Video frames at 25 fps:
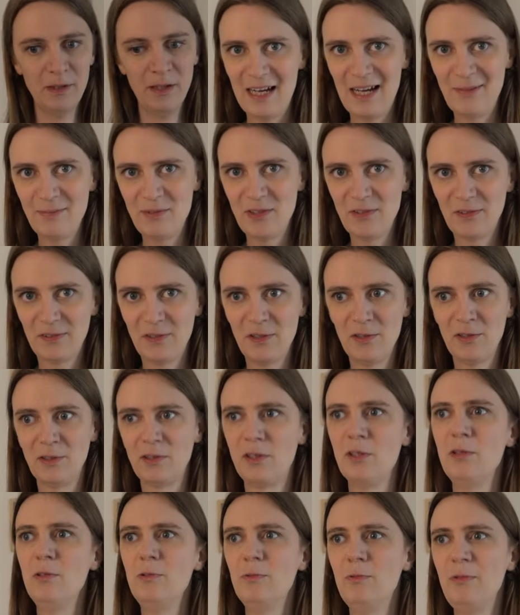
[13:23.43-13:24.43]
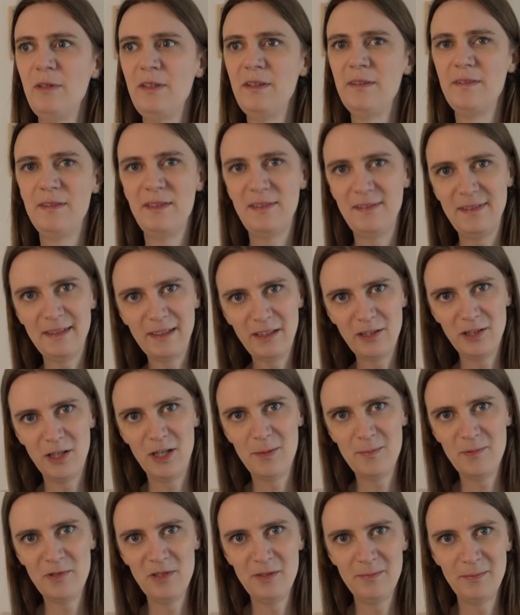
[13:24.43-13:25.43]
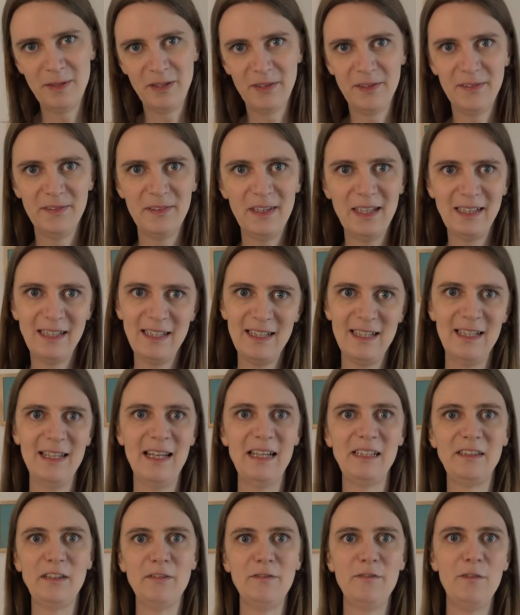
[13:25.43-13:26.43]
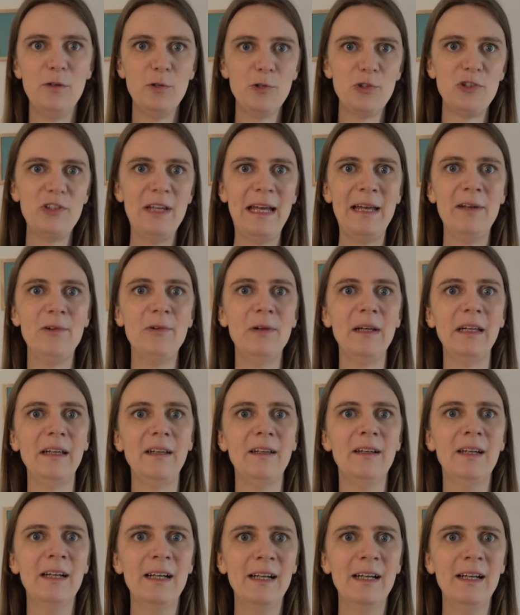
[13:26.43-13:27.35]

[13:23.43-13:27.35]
I'm just gonna go with the second option because I kind of like the foreshadowing.